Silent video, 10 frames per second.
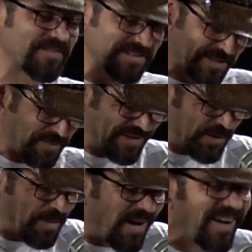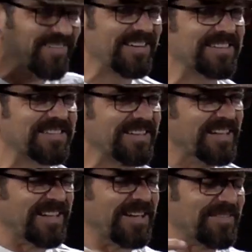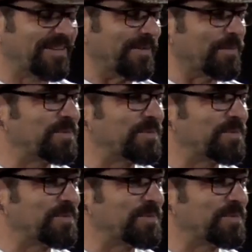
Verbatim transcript: I've got this mental block, right? And it's like, uh, uh,